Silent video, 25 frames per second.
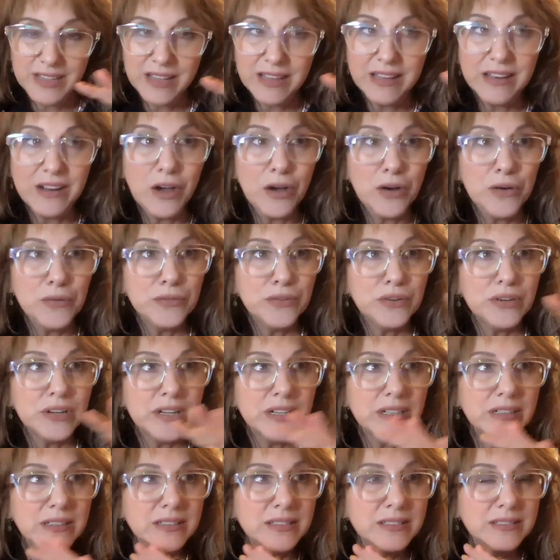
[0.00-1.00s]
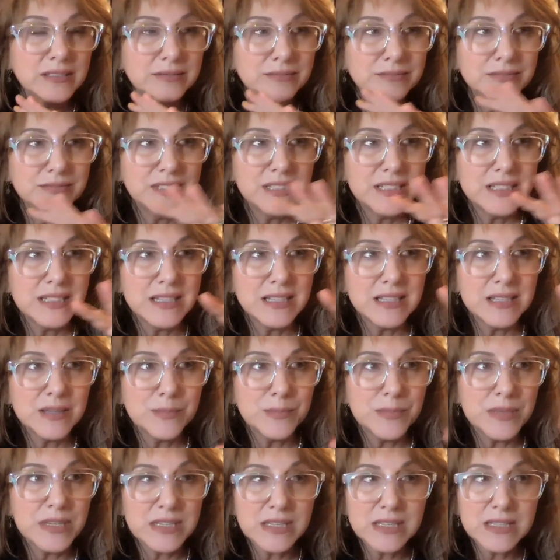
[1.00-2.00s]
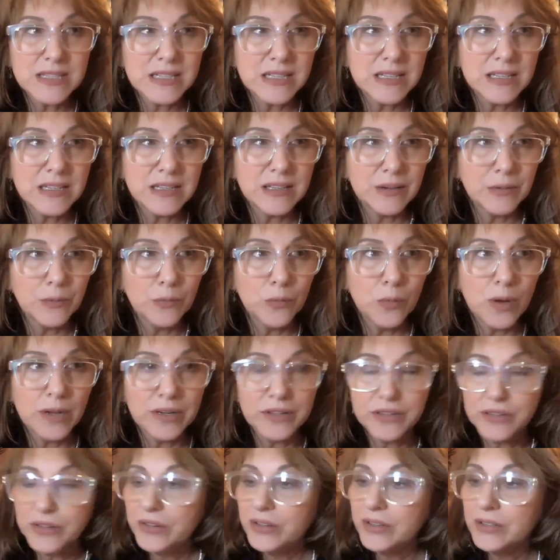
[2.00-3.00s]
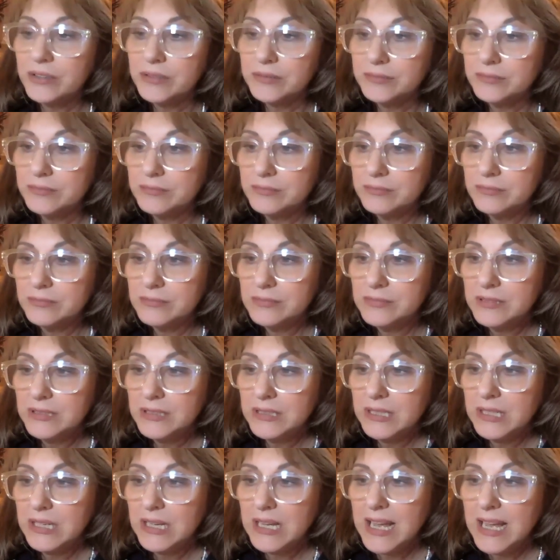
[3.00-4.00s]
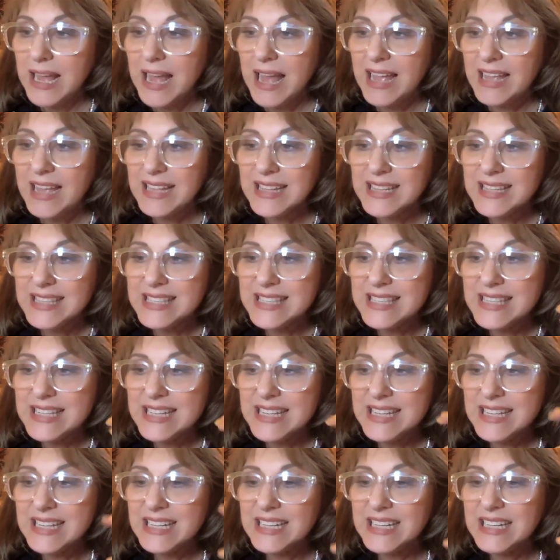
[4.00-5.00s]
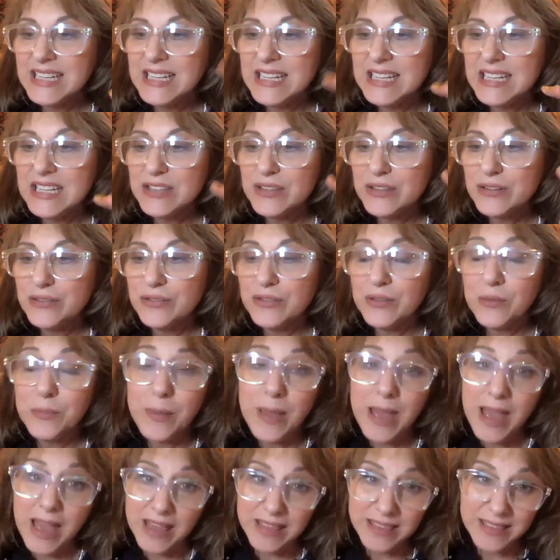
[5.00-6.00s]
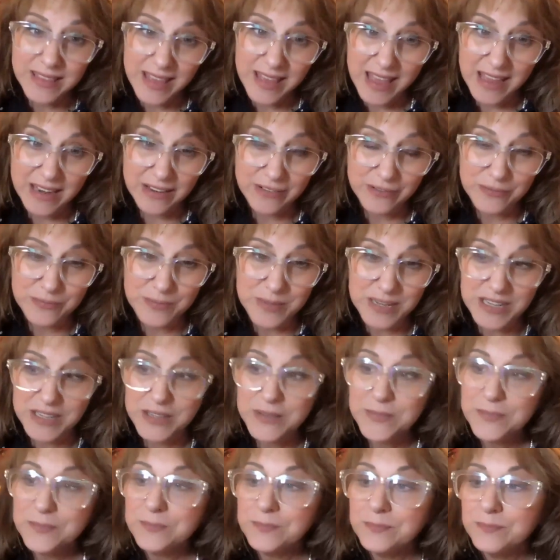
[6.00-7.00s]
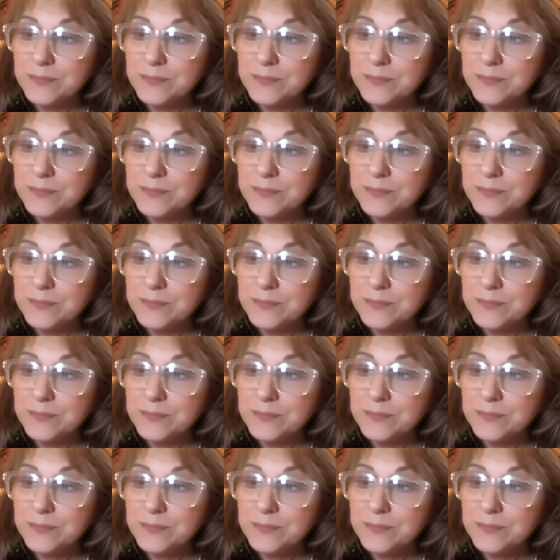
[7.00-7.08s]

And over it is this misty wonder. I can see neither the path ahead of me.